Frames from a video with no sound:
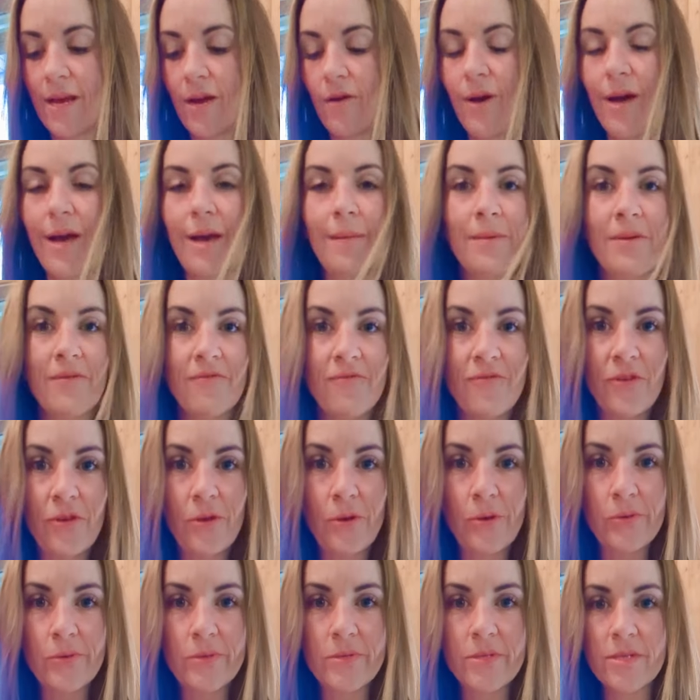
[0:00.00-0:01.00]
I'm
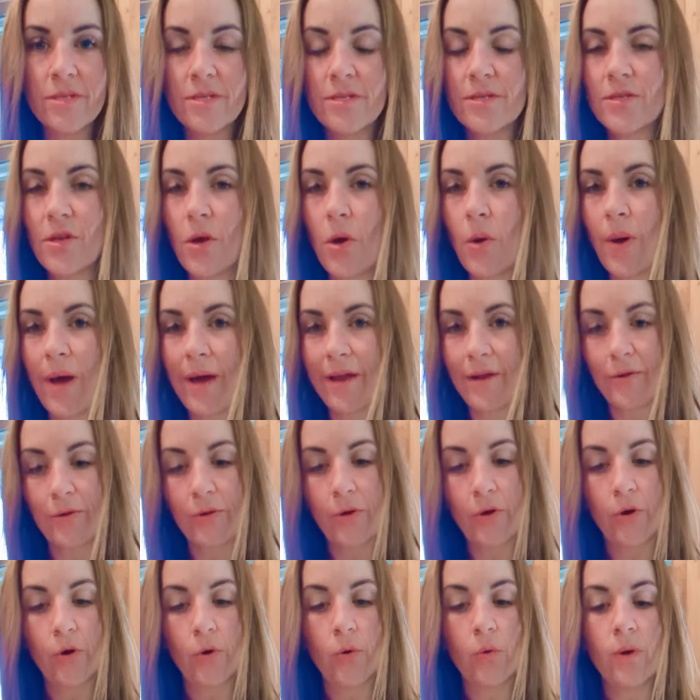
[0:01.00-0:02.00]
confused, so I don't
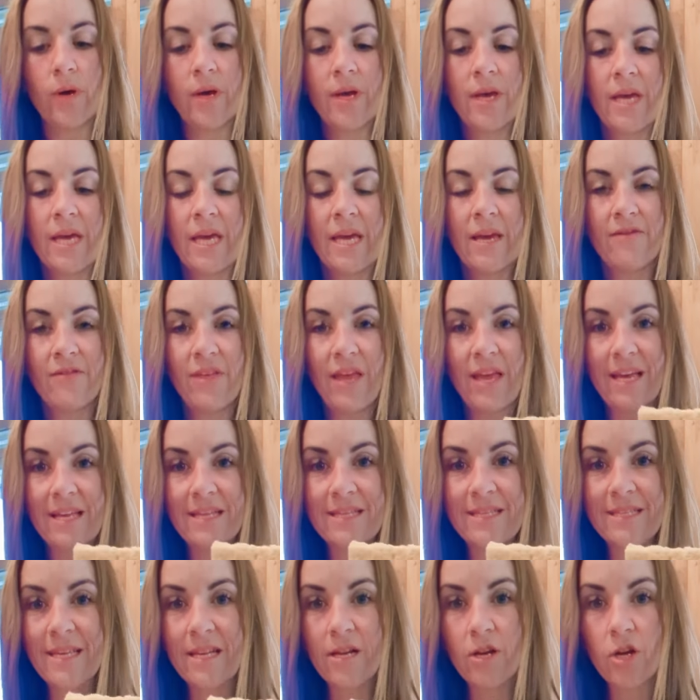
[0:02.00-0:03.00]
know if they
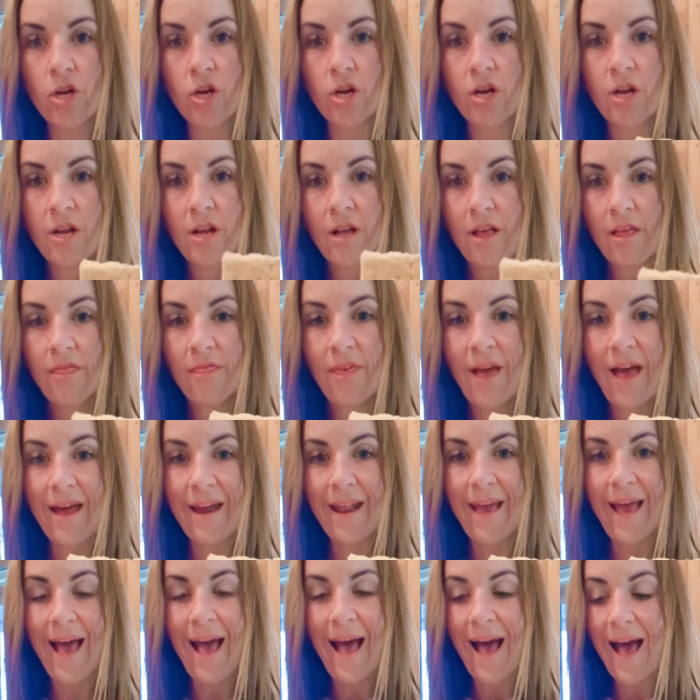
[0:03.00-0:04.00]
consider that
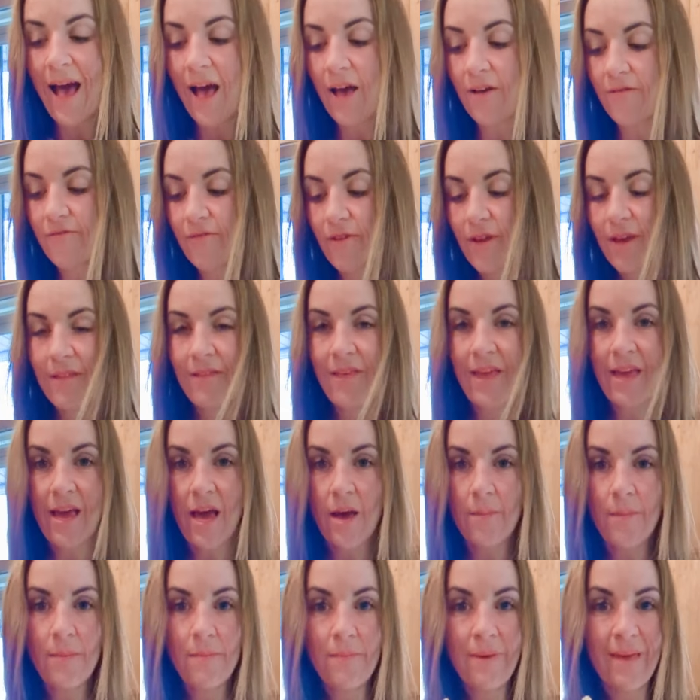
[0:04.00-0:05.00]
half. They come in
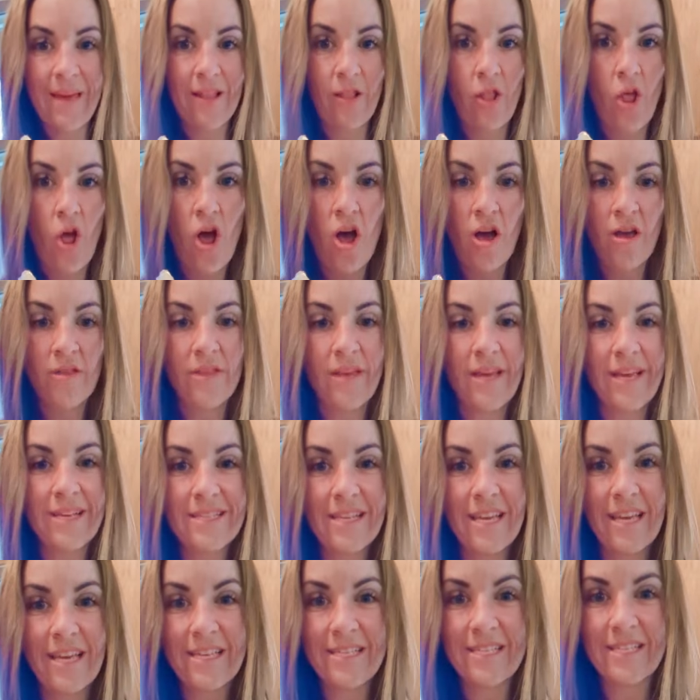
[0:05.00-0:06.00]
big long things.
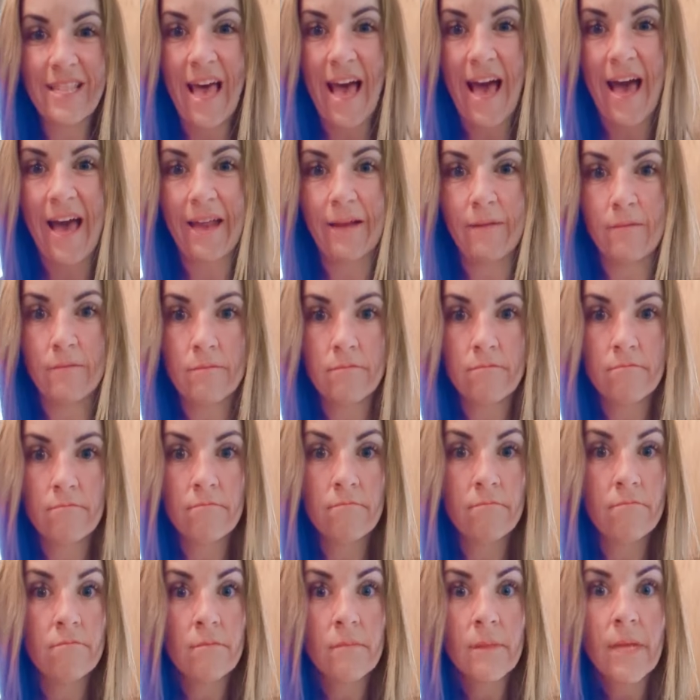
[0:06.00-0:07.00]
Is that
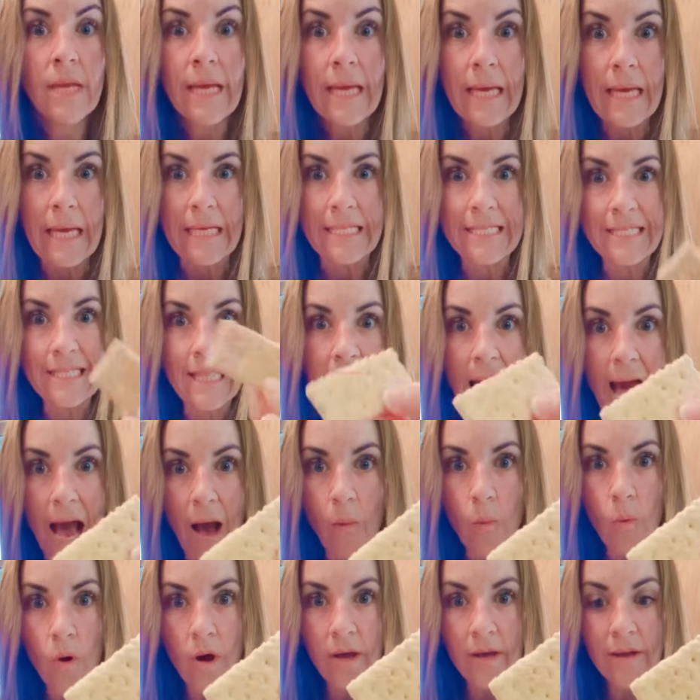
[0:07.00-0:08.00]

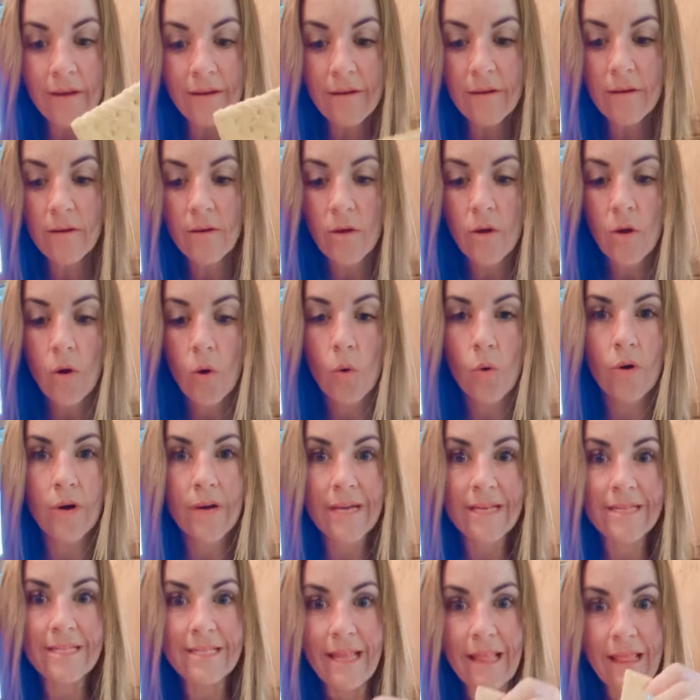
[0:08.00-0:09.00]
one, or is
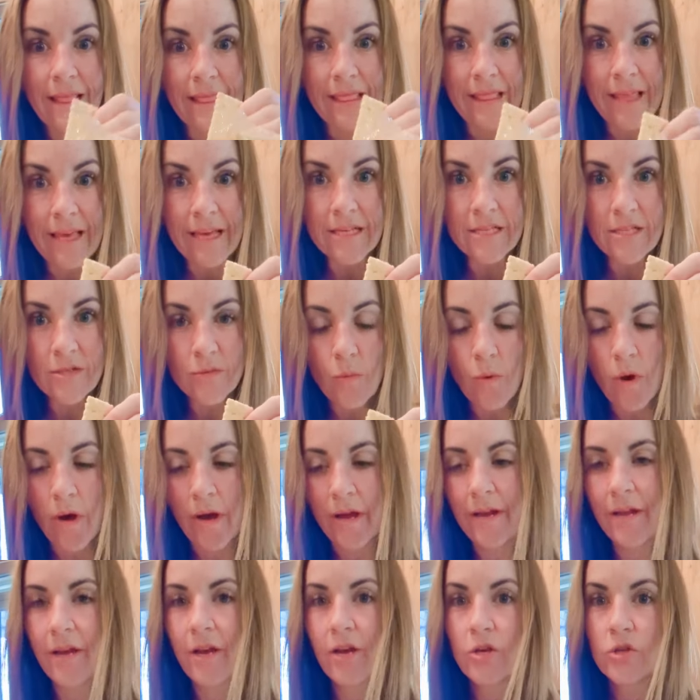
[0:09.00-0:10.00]
this one?
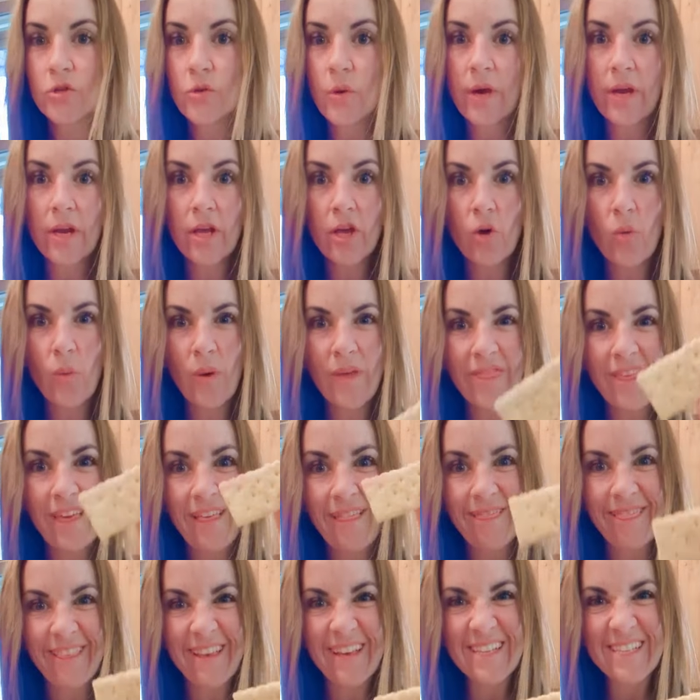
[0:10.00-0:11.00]
So I'm gonna go with
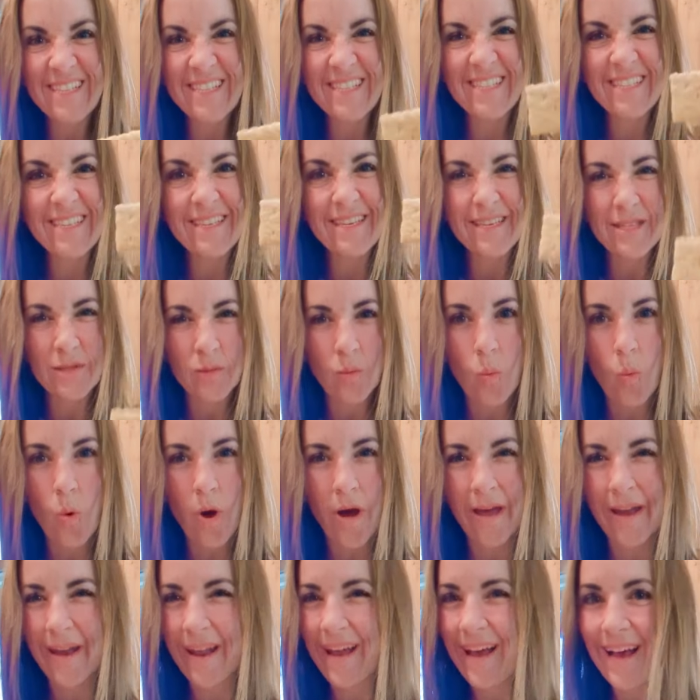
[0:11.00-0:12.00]
this is one.
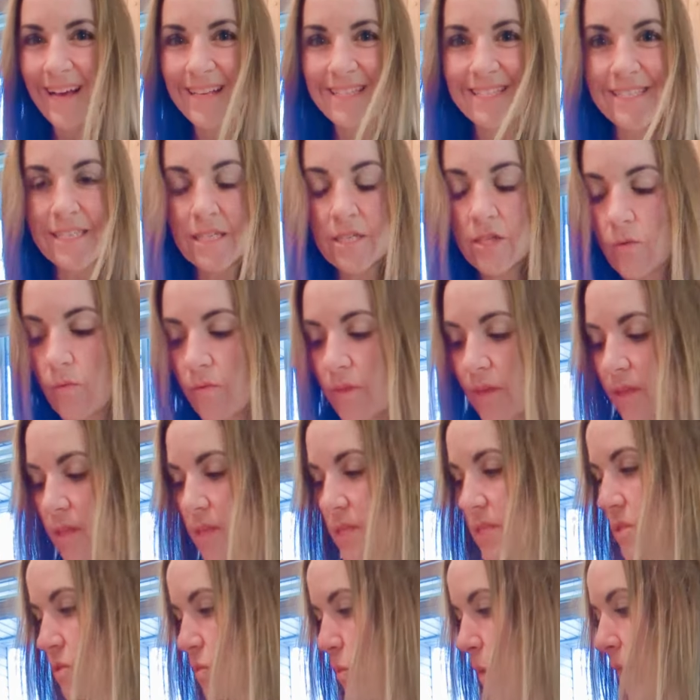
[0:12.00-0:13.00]
I still don't think this is
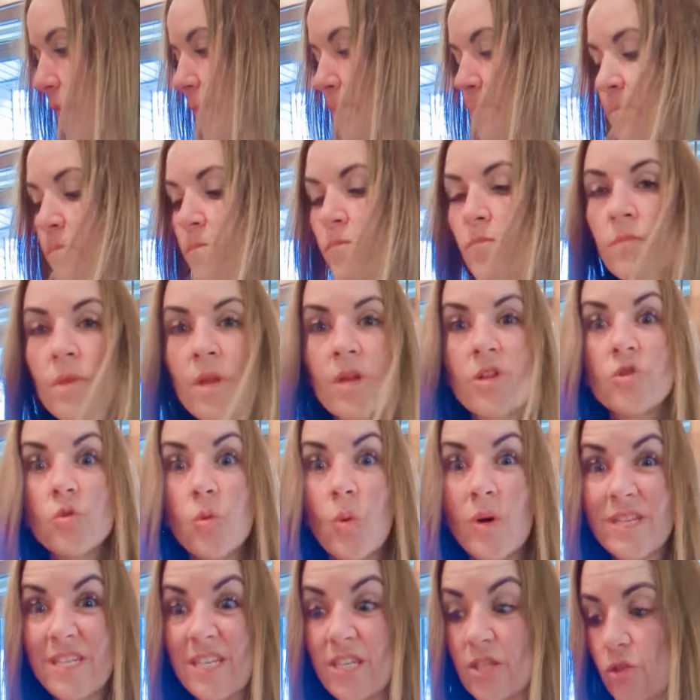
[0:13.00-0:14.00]
right.
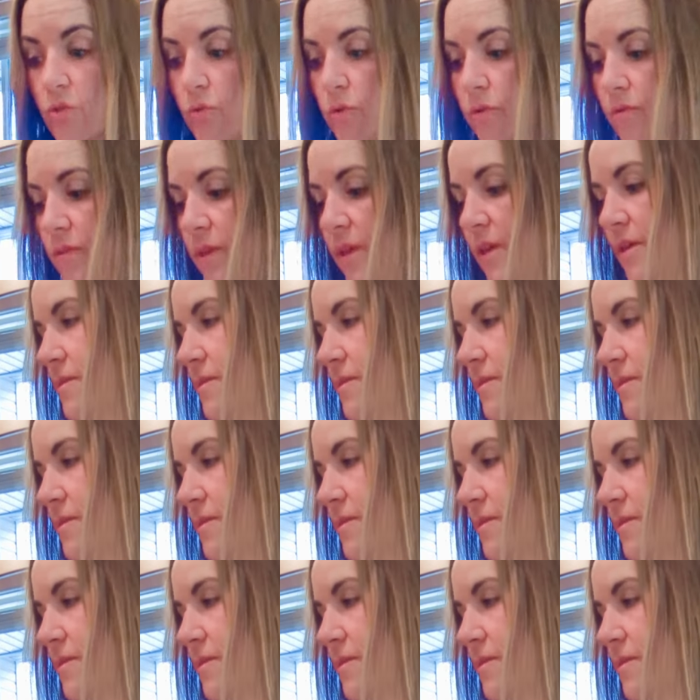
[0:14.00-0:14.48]
22 of these,